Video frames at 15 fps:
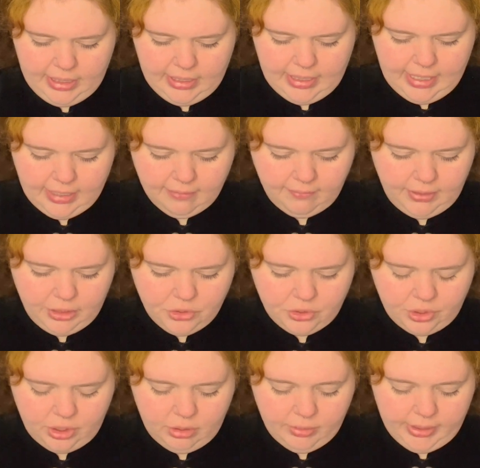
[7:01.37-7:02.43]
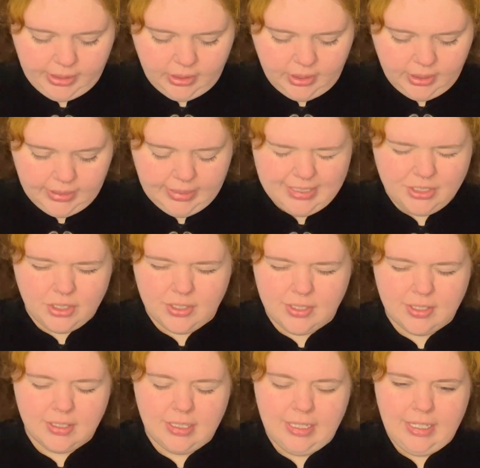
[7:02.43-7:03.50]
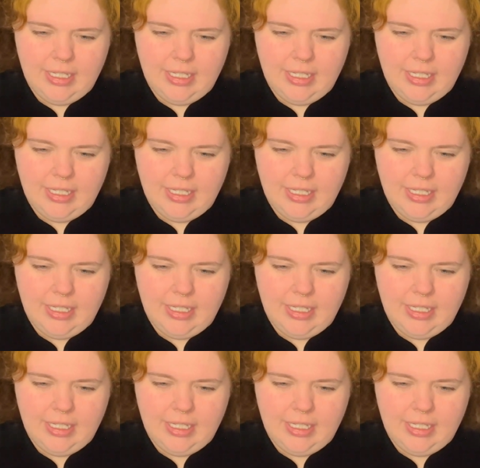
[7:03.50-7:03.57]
neck feature going on that just,